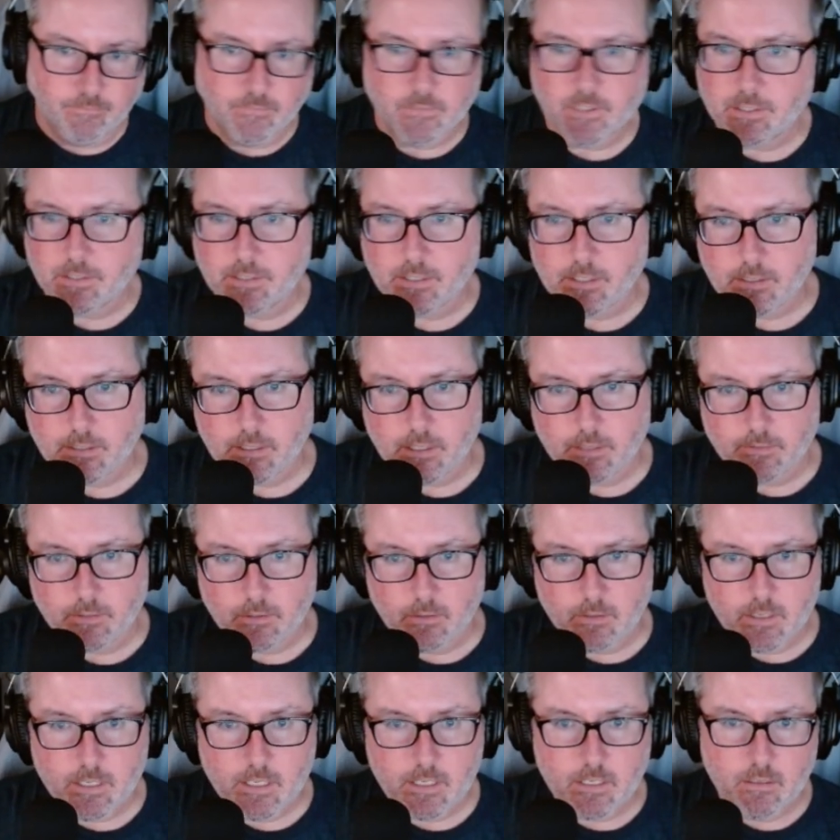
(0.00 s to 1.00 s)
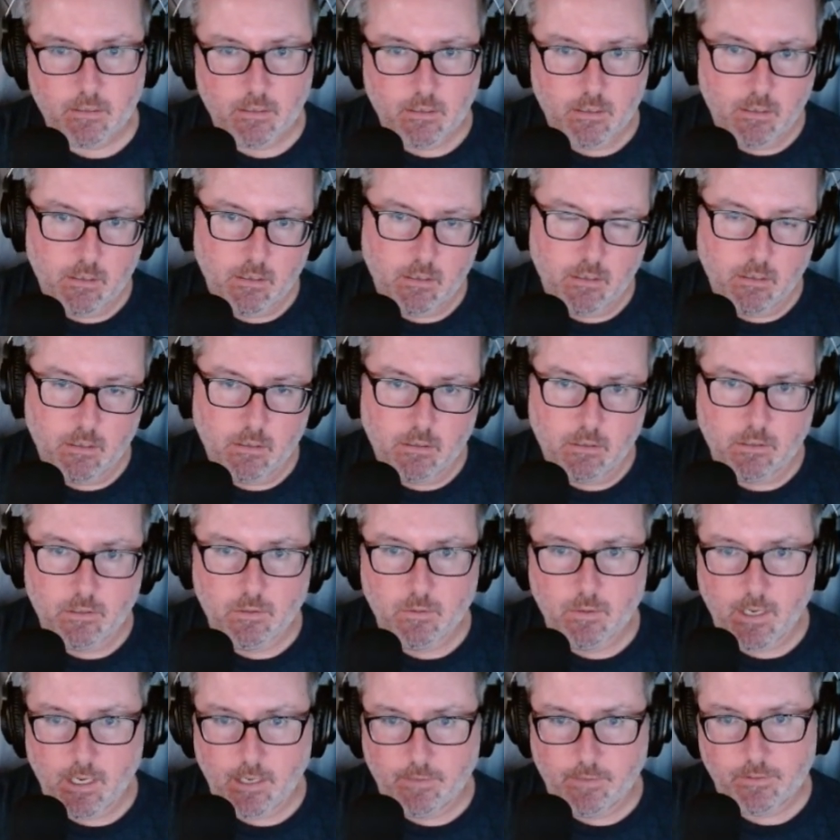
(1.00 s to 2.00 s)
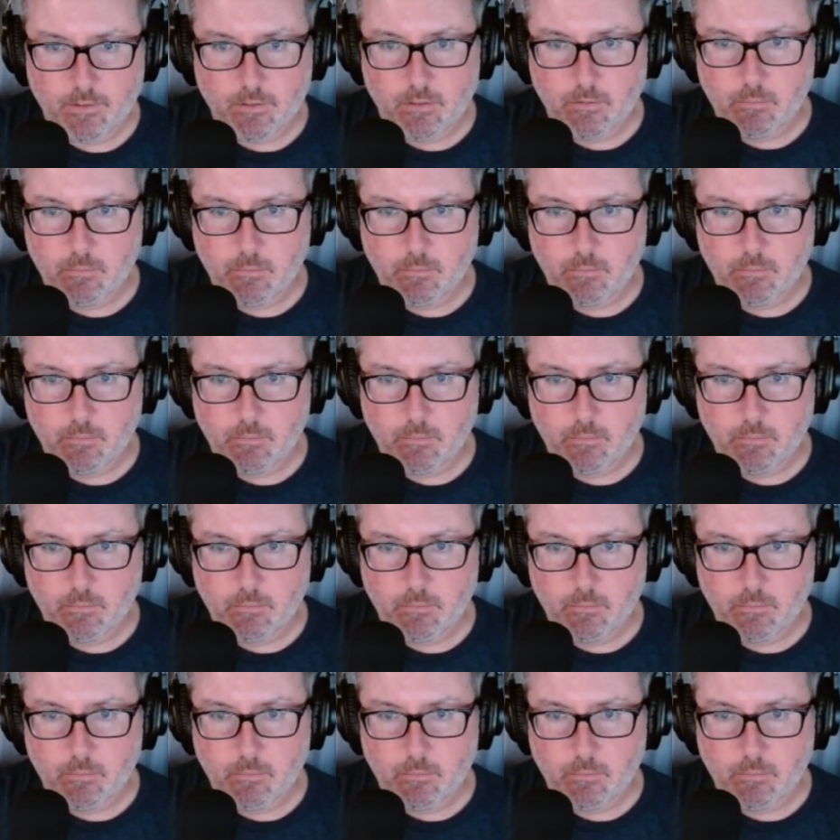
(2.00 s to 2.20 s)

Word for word: 6, 7, or 8. You have to